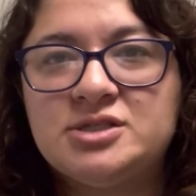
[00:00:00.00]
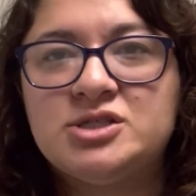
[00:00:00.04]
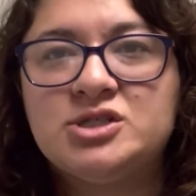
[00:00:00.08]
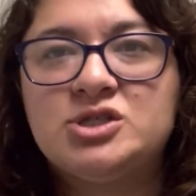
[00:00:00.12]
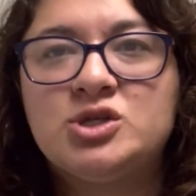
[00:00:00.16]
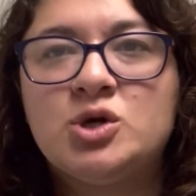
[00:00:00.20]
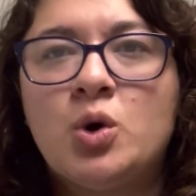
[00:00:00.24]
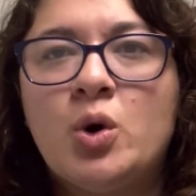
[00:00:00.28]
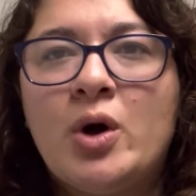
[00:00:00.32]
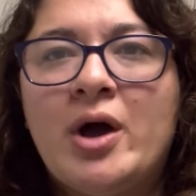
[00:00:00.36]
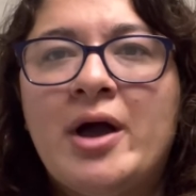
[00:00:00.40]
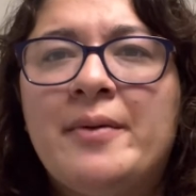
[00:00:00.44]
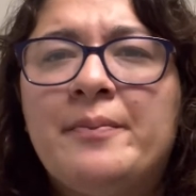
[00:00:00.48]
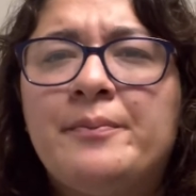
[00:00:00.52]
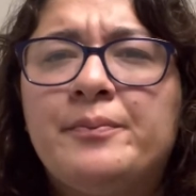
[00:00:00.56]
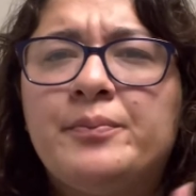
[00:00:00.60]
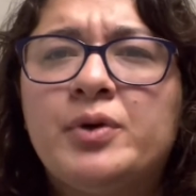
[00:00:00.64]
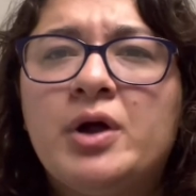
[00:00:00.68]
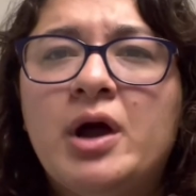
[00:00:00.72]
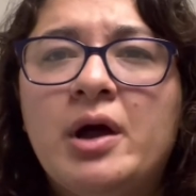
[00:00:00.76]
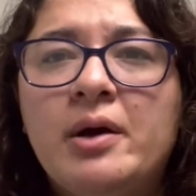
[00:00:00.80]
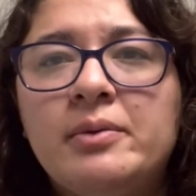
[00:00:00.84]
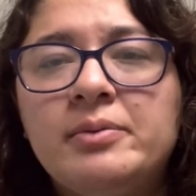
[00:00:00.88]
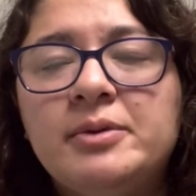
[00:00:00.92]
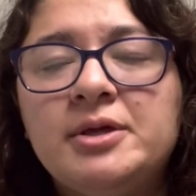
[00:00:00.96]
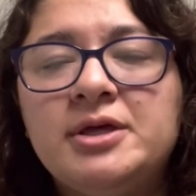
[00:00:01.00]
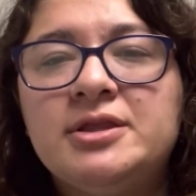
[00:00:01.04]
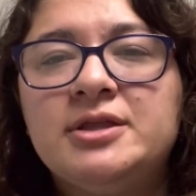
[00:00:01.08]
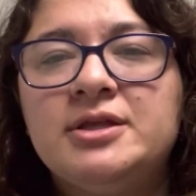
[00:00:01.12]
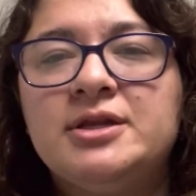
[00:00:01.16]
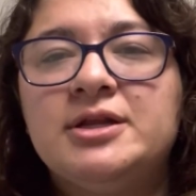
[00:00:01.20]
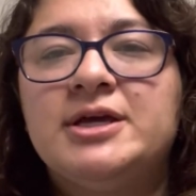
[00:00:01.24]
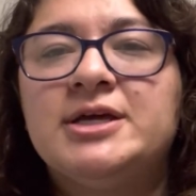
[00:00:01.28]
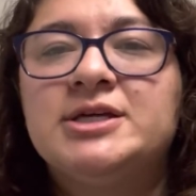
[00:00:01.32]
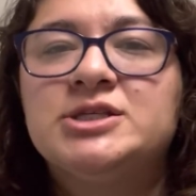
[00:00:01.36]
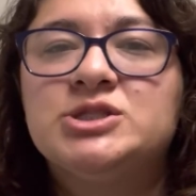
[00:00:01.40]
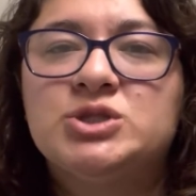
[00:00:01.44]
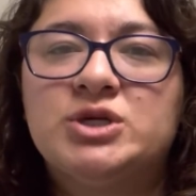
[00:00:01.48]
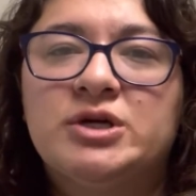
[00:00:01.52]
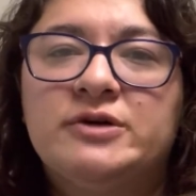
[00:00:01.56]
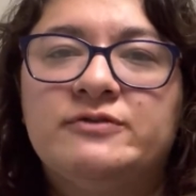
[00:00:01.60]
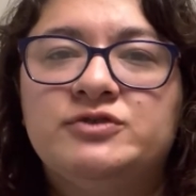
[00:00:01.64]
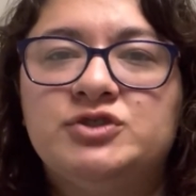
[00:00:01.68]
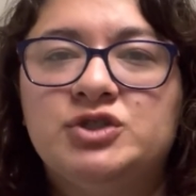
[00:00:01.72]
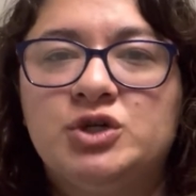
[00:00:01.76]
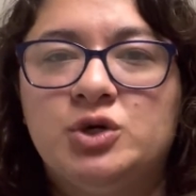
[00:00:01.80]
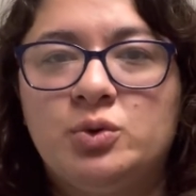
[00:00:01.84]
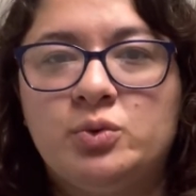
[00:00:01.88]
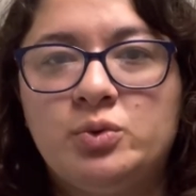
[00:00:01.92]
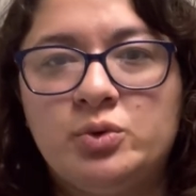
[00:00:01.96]
So probably the next craft
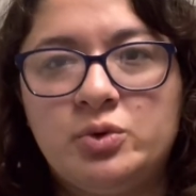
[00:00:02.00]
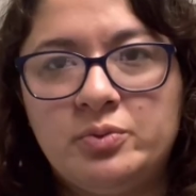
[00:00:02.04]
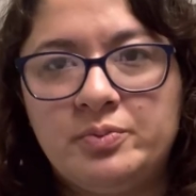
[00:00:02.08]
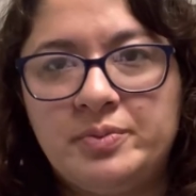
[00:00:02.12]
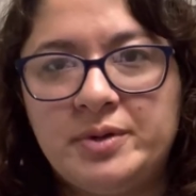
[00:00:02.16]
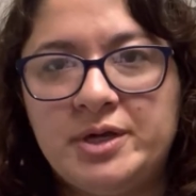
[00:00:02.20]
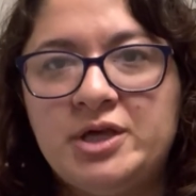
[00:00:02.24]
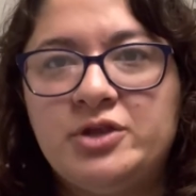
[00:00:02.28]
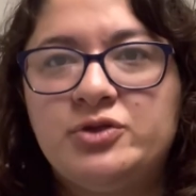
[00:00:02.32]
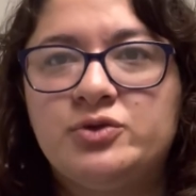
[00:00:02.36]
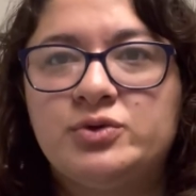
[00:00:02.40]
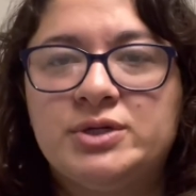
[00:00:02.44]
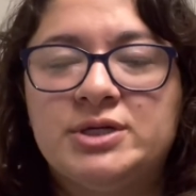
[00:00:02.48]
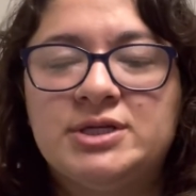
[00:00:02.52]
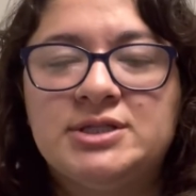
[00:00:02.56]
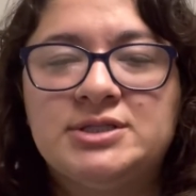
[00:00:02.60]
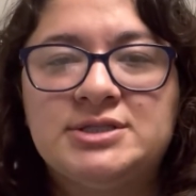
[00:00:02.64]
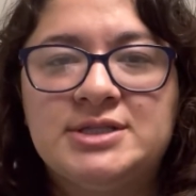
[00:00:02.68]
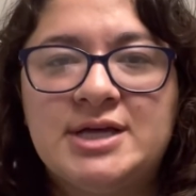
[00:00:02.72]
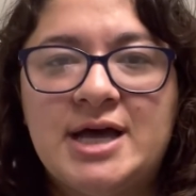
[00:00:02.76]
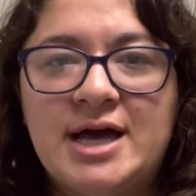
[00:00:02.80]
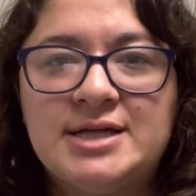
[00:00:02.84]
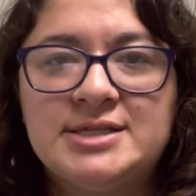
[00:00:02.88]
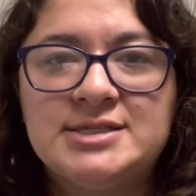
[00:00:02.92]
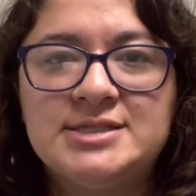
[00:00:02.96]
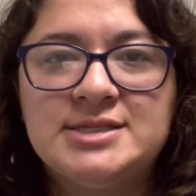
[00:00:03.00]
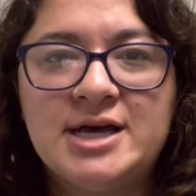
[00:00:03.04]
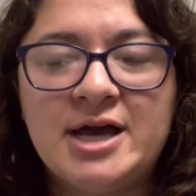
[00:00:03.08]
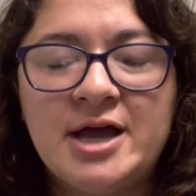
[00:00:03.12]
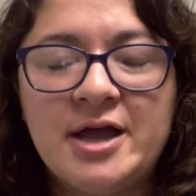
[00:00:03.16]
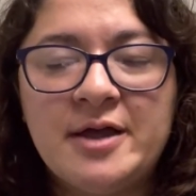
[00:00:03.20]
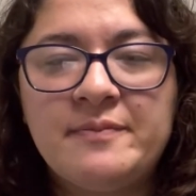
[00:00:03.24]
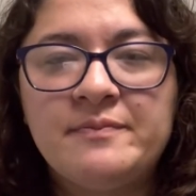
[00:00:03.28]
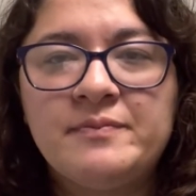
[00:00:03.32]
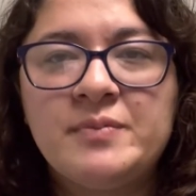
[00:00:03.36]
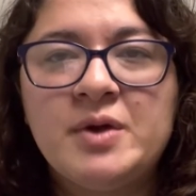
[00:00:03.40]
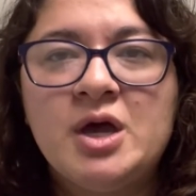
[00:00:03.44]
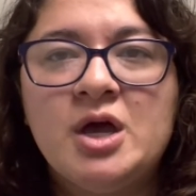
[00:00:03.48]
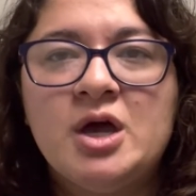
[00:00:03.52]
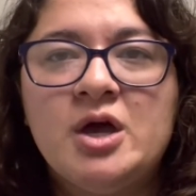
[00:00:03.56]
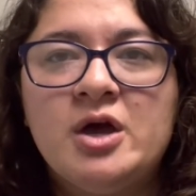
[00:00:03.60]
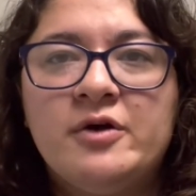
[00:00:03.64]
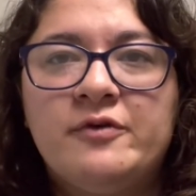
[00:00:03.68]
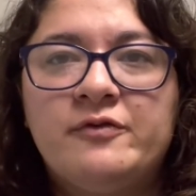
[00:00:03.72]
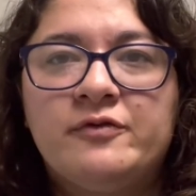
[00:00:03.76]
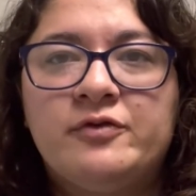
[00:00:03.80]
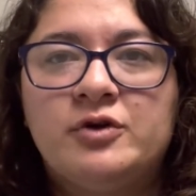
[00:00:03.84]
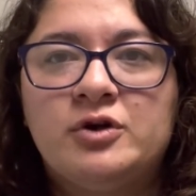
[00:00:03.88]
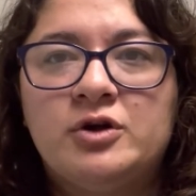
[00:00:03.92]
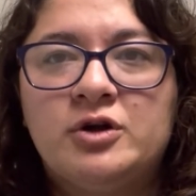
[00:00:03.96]
show will be during that time
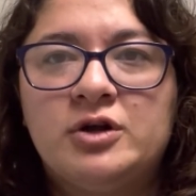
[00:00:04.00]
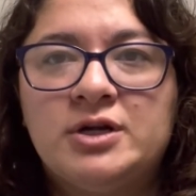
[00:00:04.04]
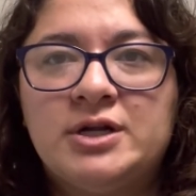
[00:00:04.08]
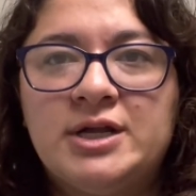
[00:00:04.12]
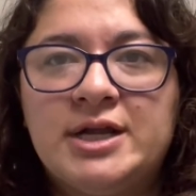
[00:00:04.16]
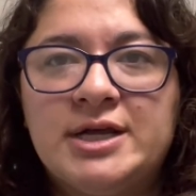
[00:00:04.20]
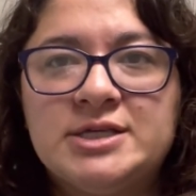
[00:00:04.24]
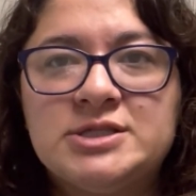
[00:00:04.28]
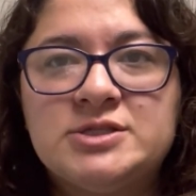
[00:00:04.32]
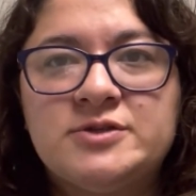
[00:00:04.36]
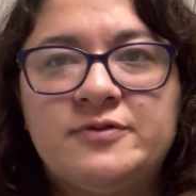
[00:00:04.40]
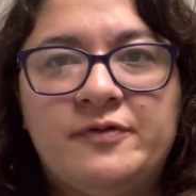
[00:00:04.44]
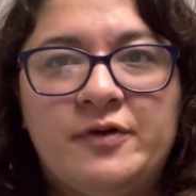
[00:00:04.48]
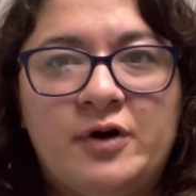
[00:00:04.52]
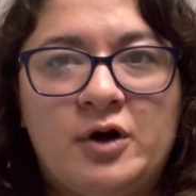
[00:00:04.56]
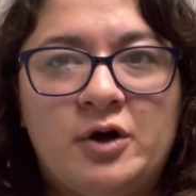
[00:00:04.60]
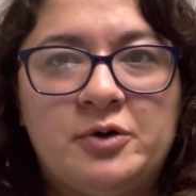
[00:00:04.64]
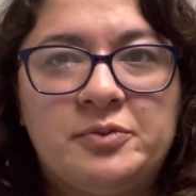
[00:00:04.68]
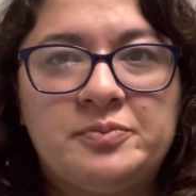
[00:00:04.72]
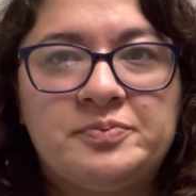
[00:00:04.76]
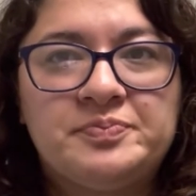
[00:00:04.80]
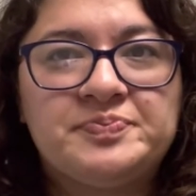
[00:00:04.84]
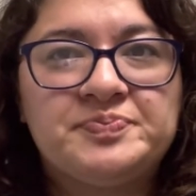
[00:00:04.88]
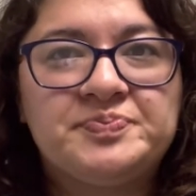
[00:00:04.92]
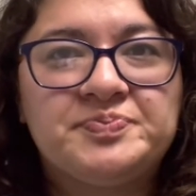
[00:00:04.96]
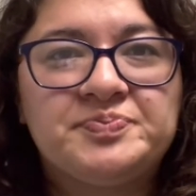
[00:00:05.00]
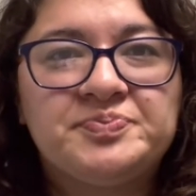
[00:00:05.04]
for next fall.